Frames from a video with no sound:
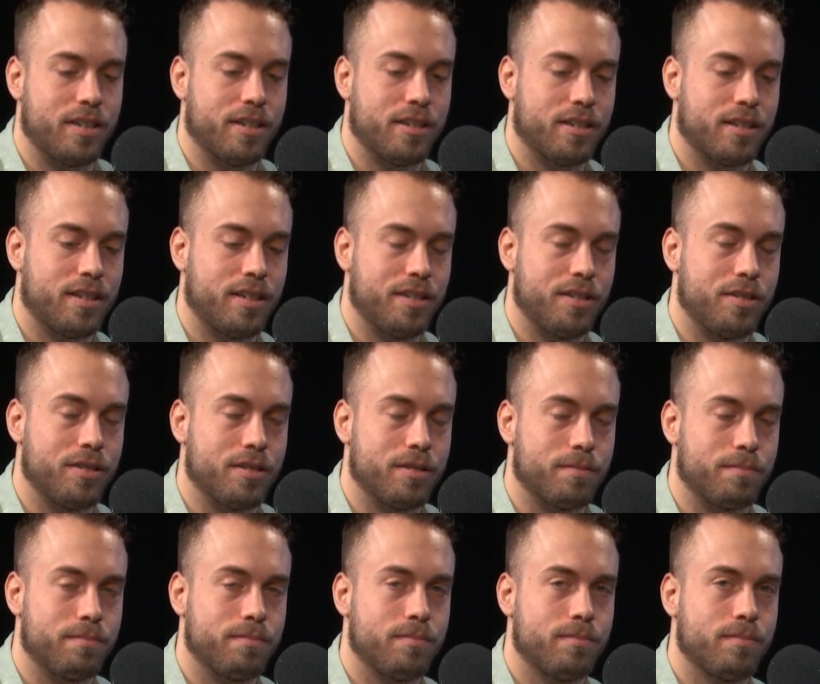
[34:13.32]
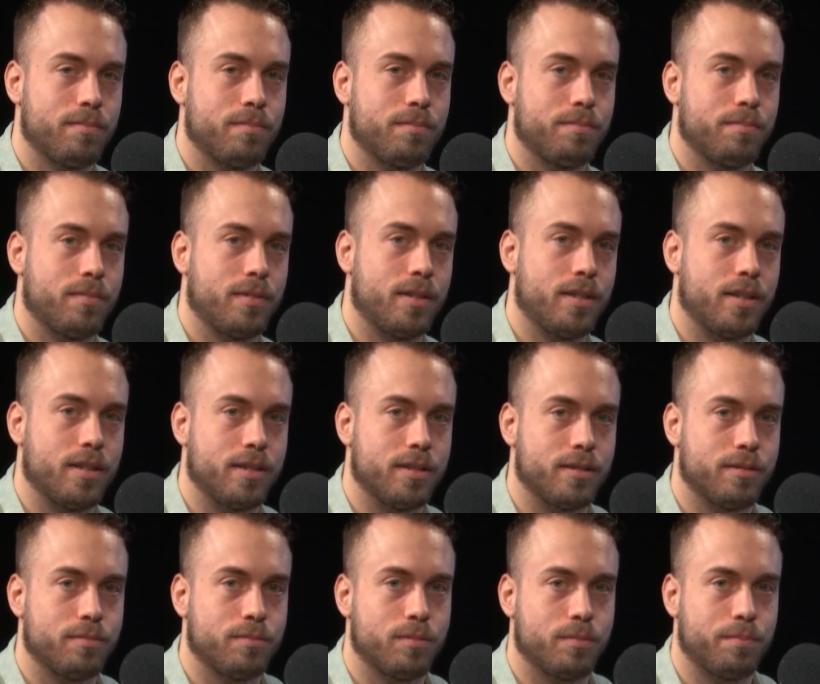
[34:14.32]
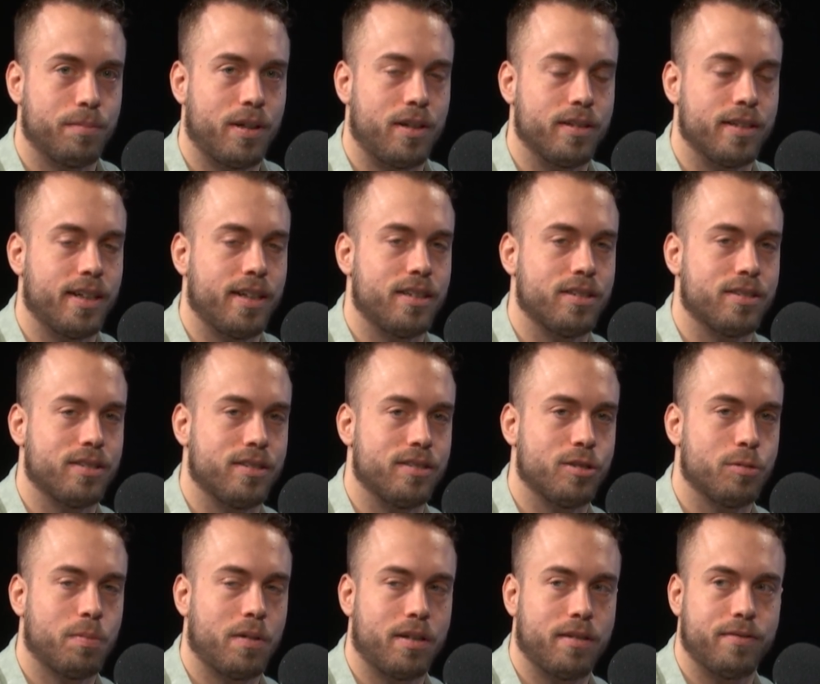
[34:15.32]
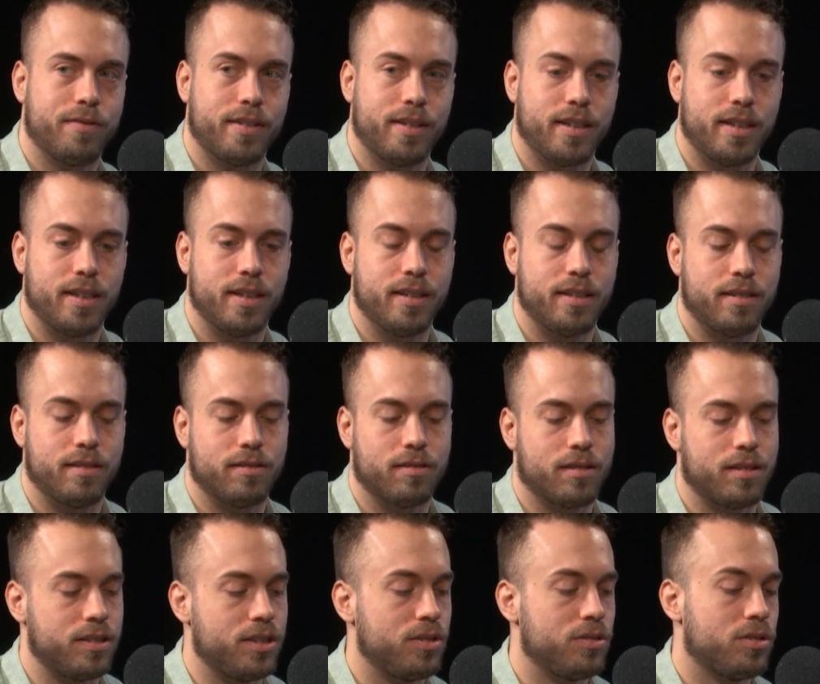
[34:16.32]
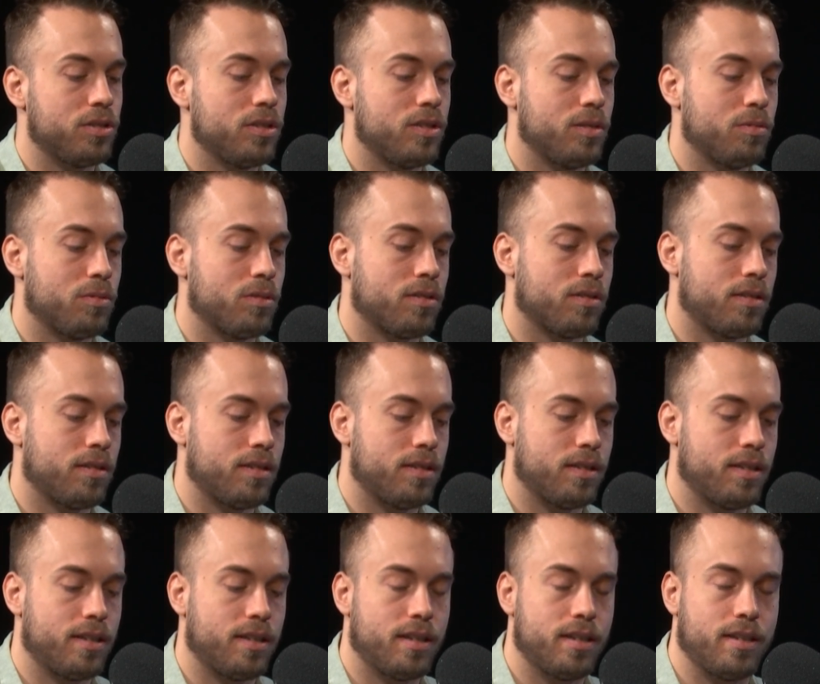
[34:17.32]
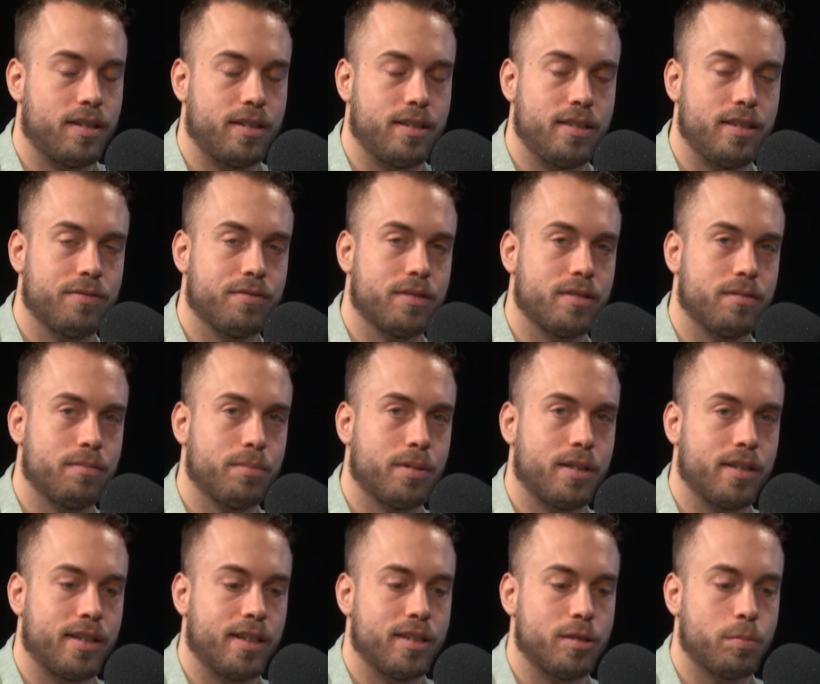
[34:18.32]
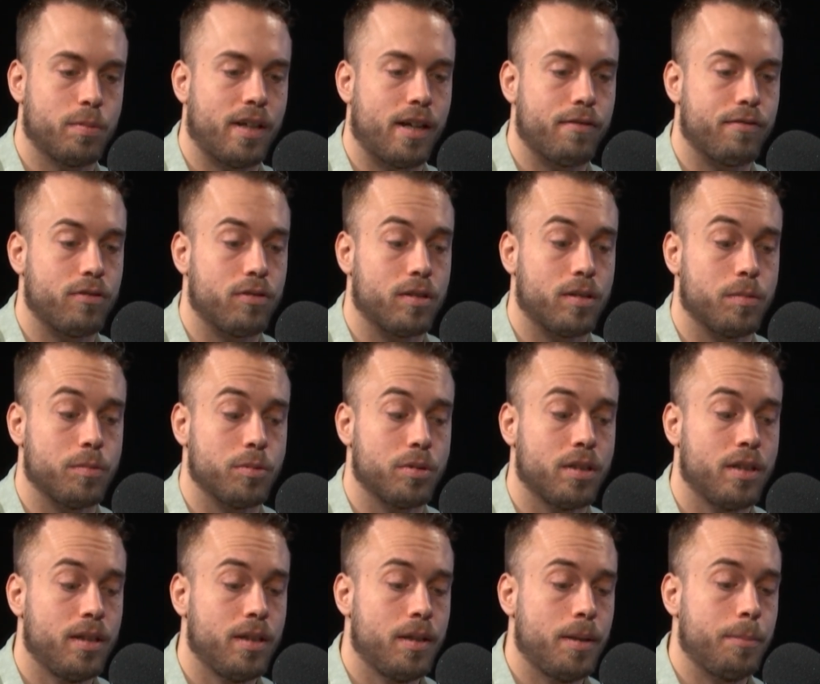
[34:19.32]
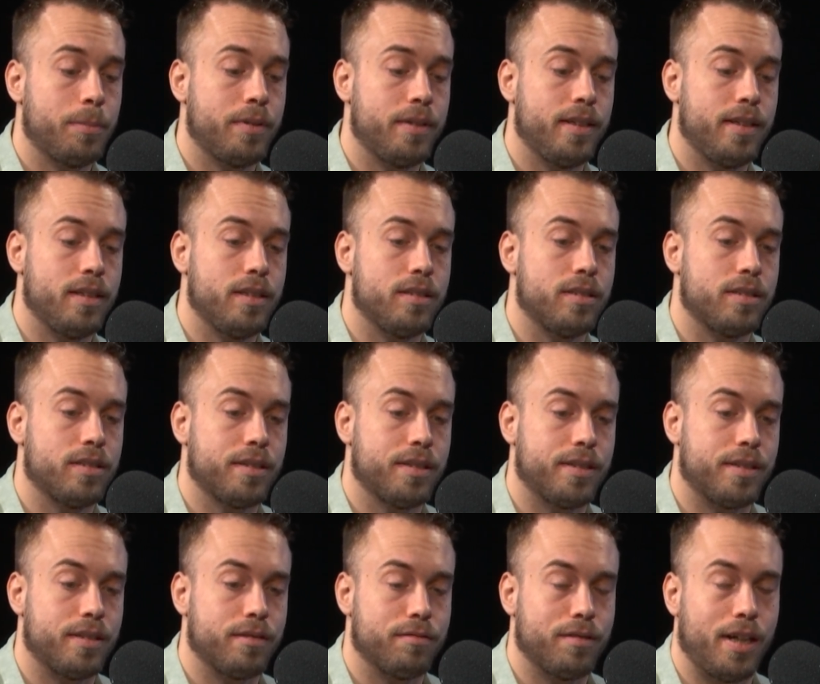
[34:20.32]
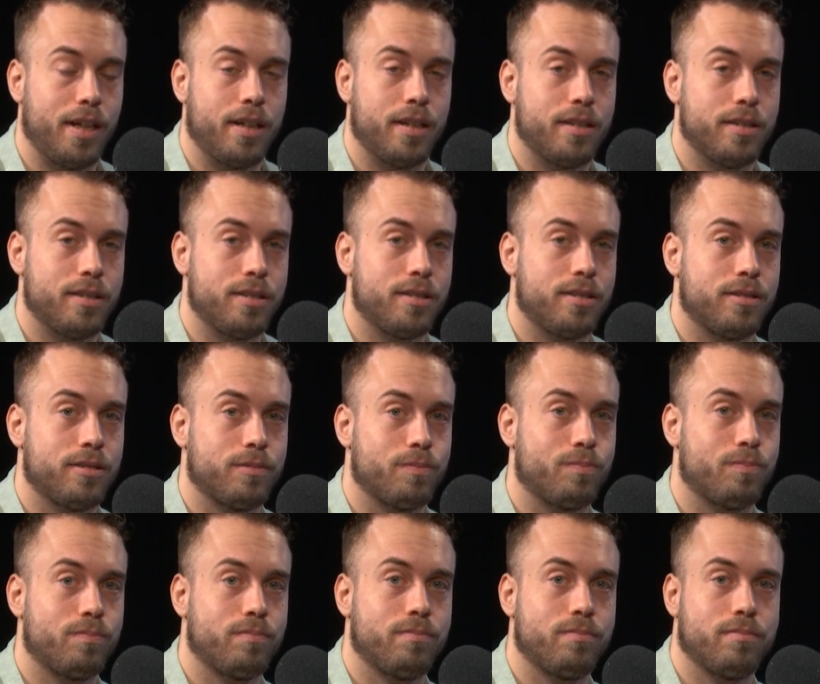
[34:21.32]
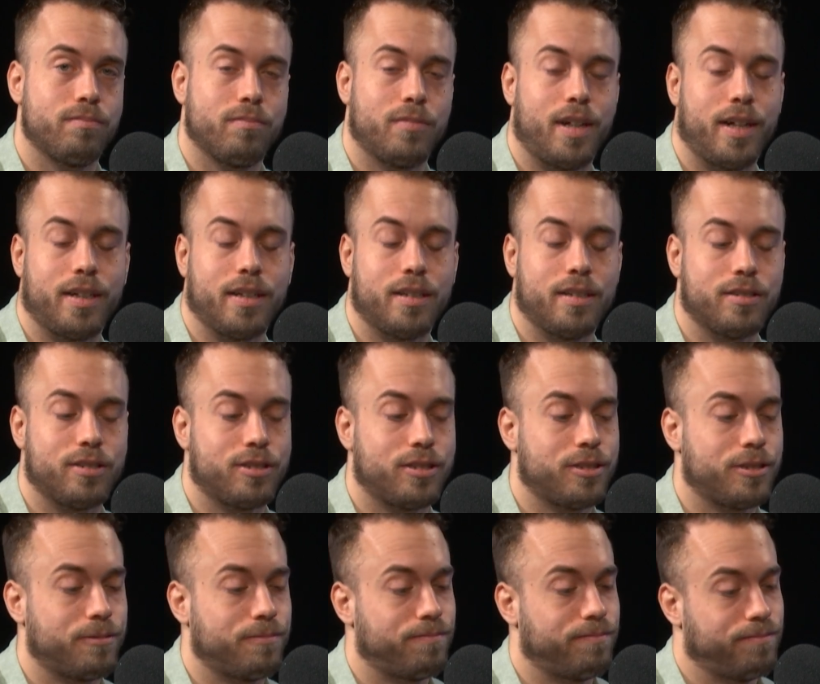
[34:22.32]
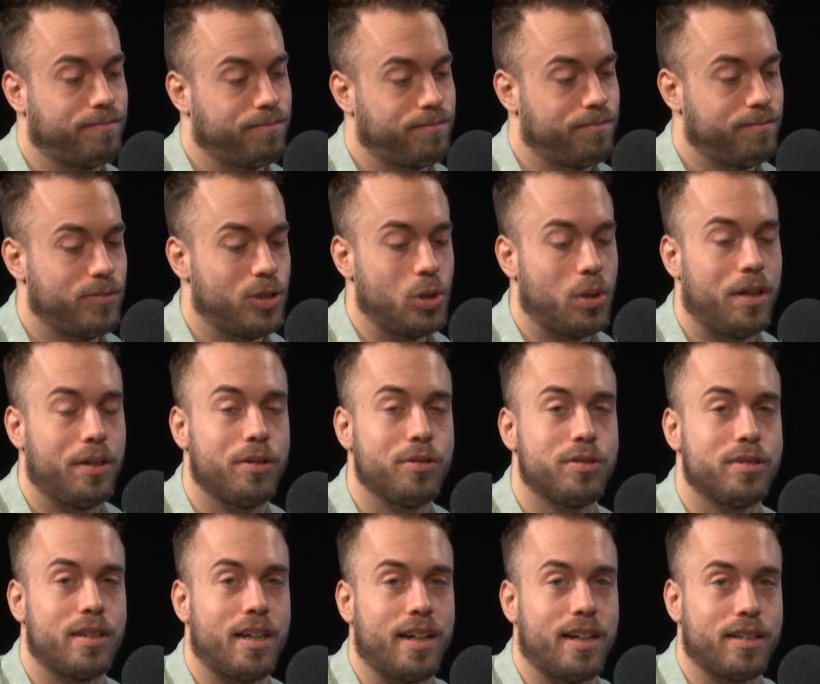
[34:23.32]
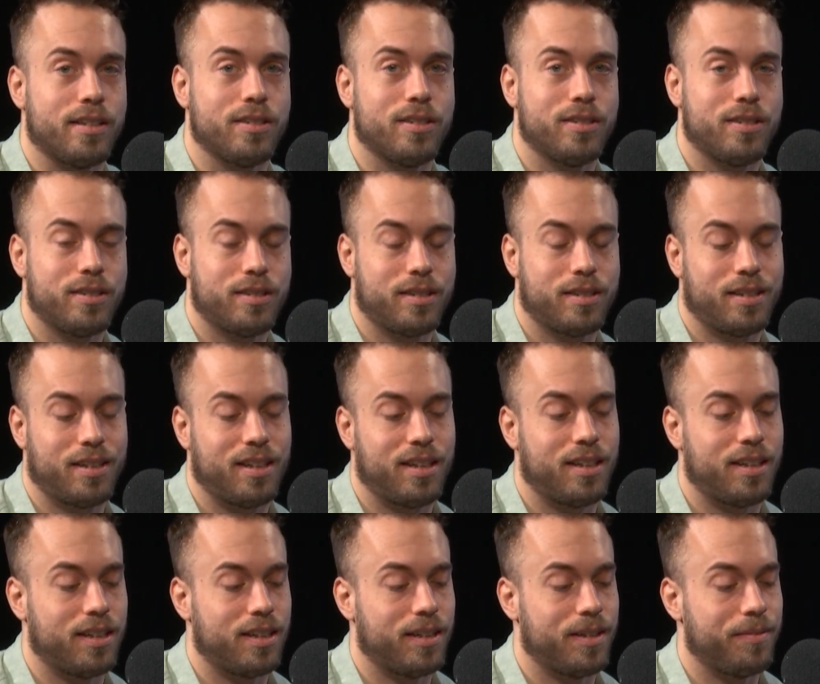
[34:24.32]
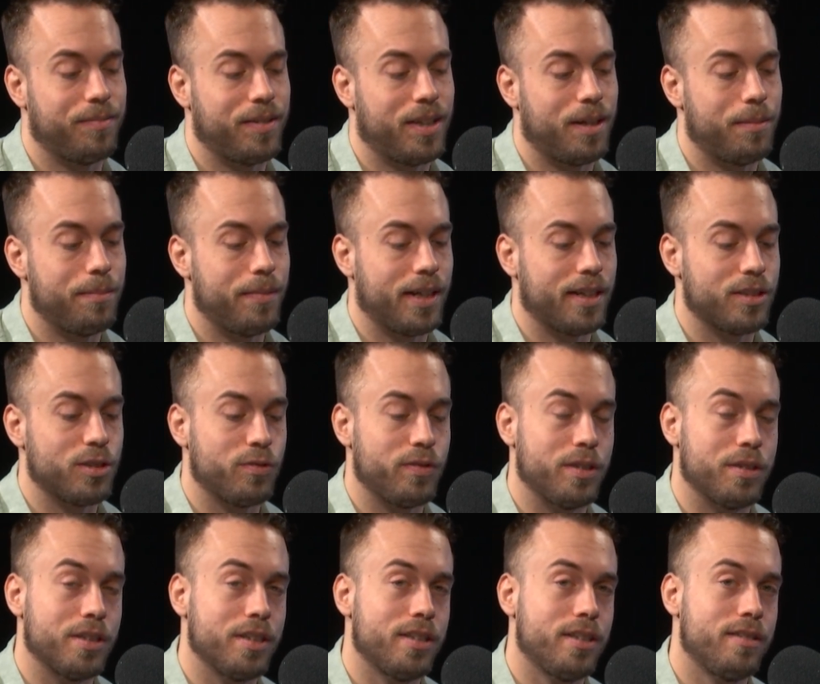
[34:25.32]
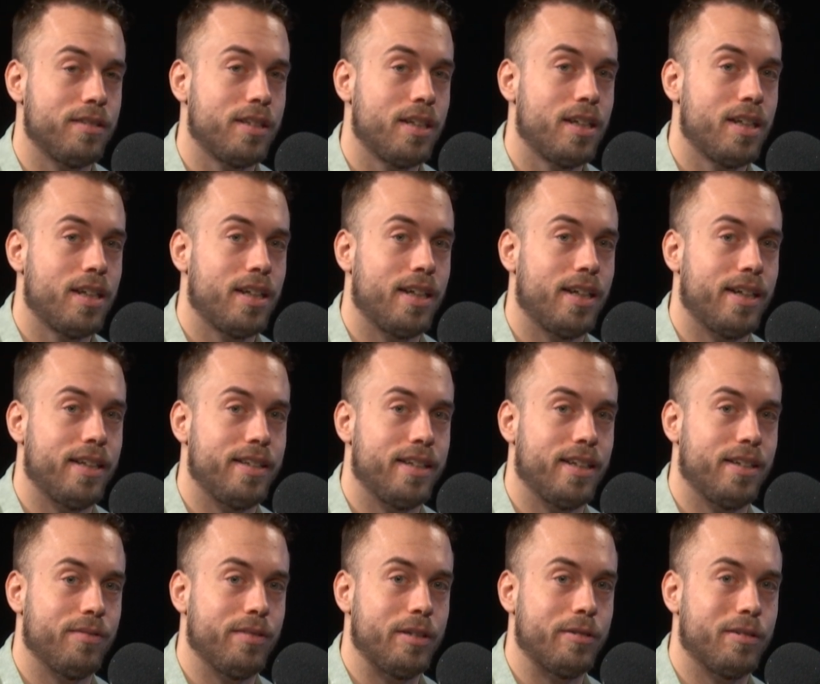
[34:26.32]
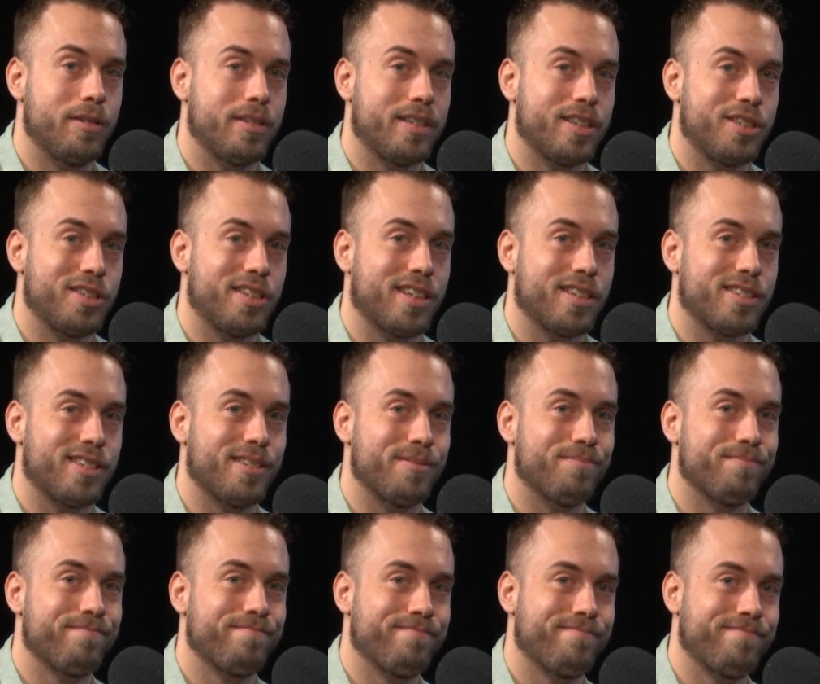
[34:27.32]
our other podcasts on Spotify or on YouTube. We're on a lot of different podcast platforms. Please rate us, like us, do all those things that make us feel good, and then we will catch you next time.